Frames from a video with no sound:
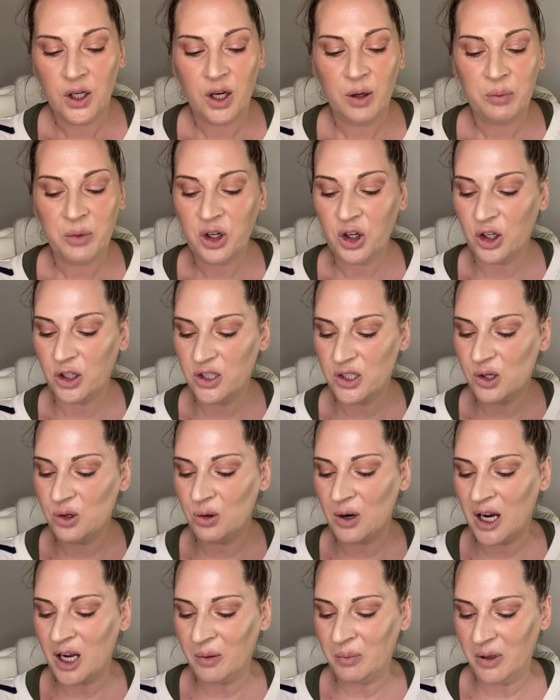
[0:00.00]
going to
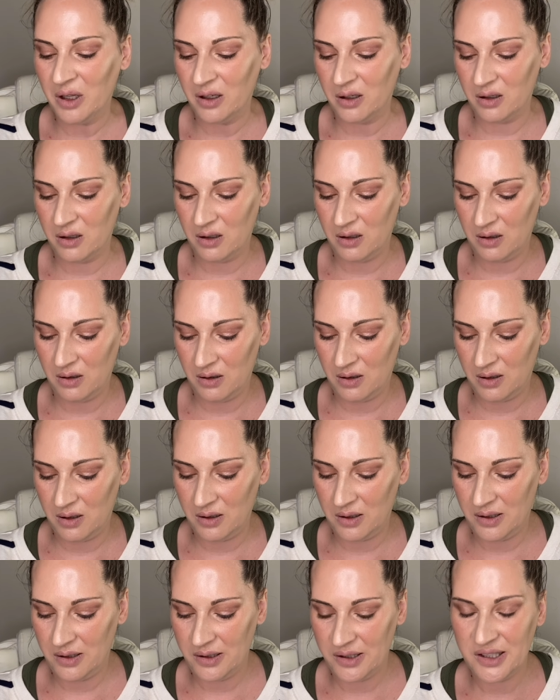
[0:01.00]
grab
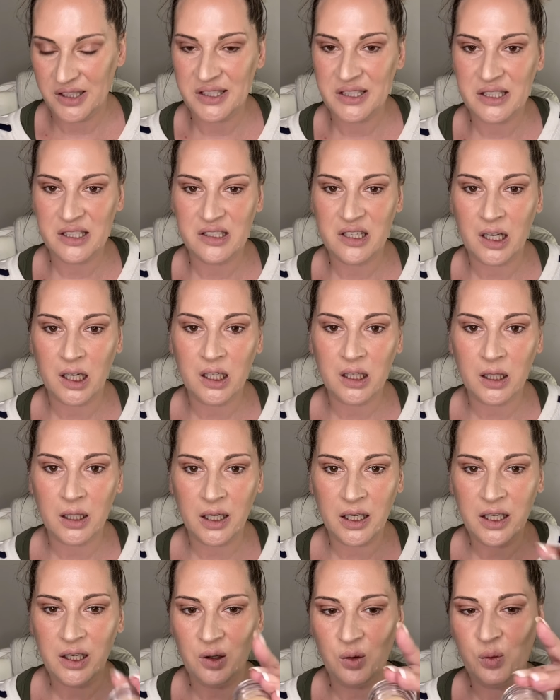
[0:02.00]

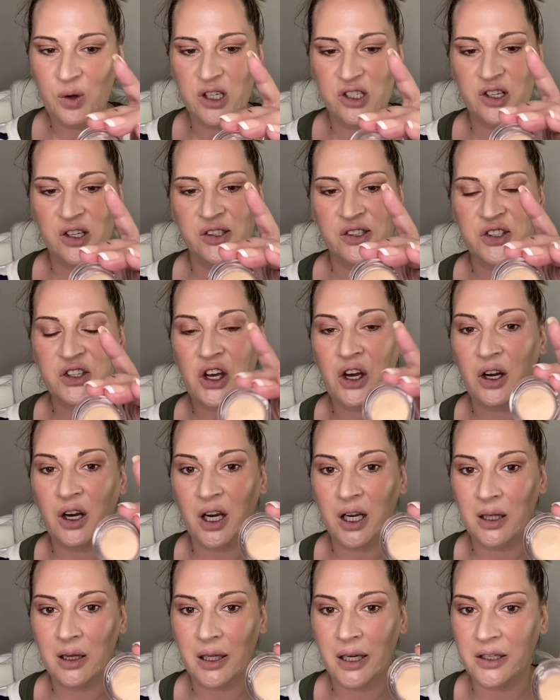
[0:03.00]
Starlight, which is the
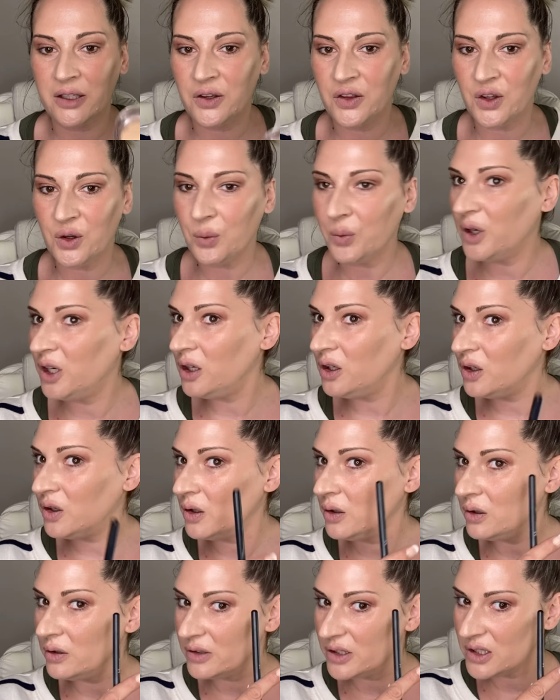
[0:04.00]
highlighter that we
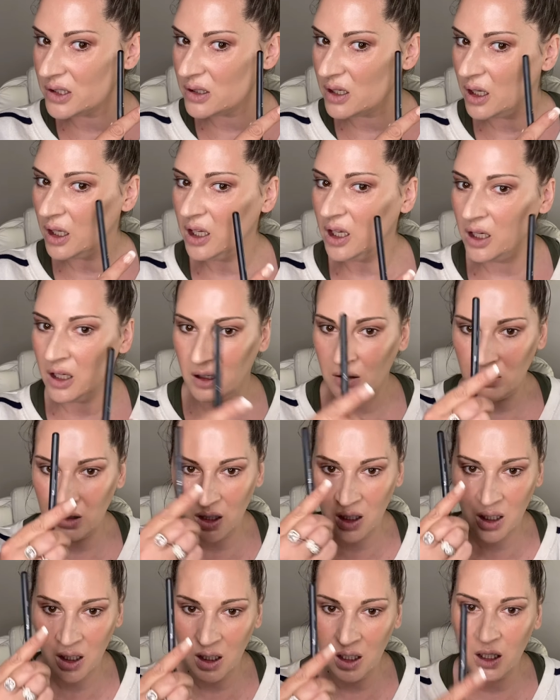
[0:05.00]
used here and
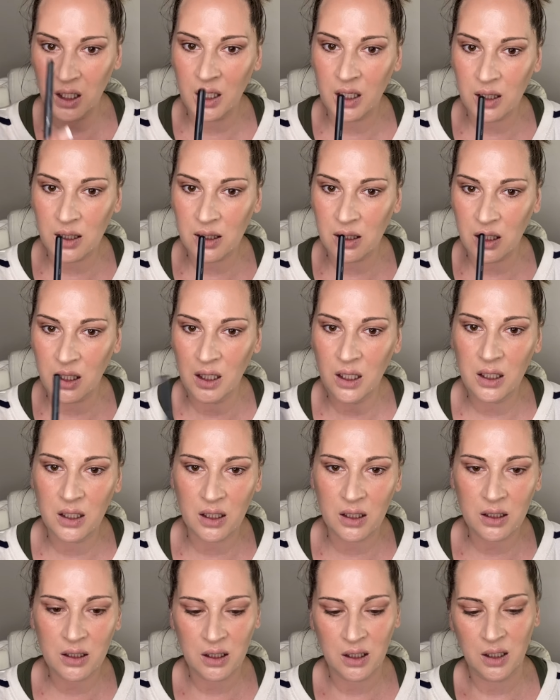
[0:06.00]
here and
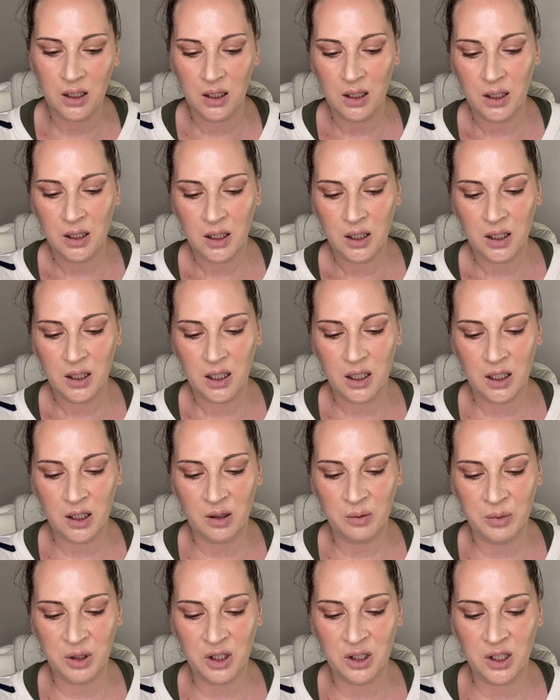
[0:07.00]
here, and
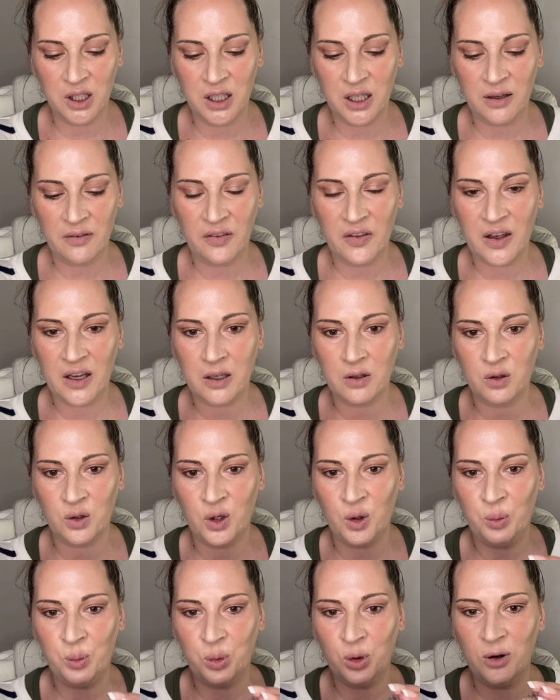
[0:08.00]
I'm going to get that on a
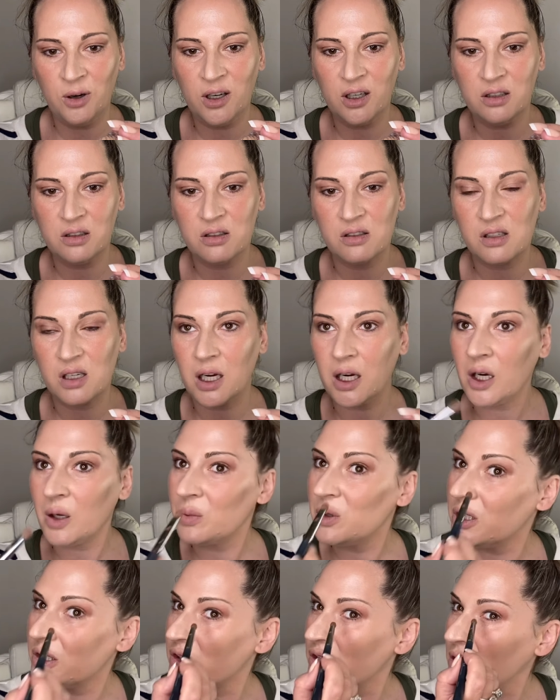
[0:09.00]
brush, and I'm
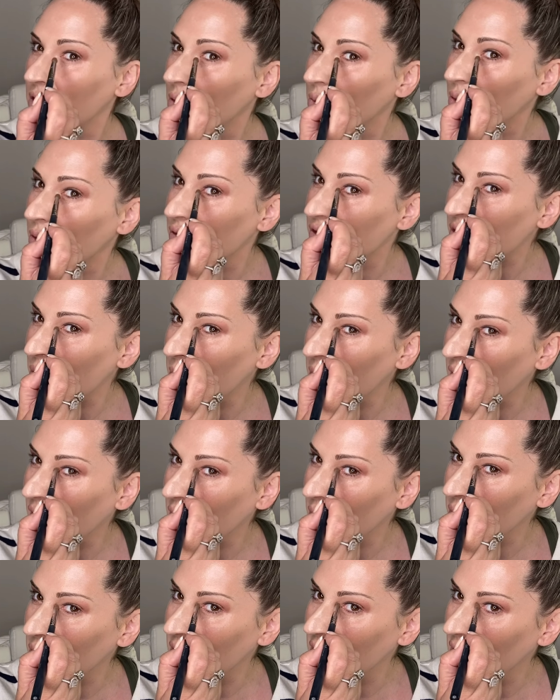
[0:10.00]
just going to put some of
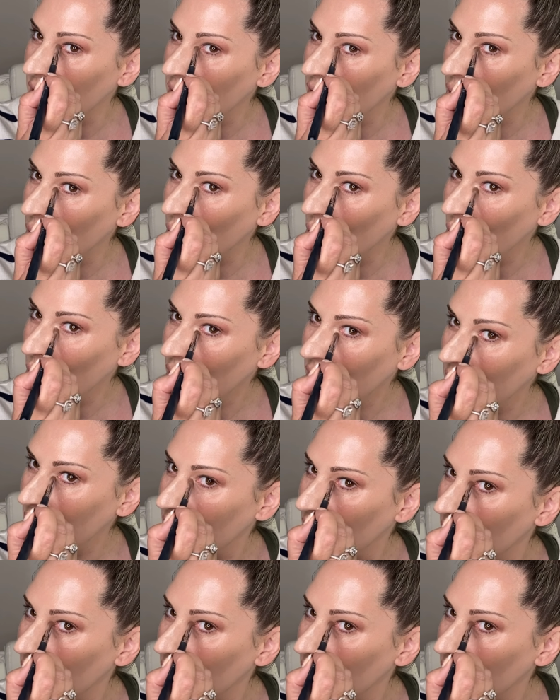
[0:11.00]
that on the inner corner.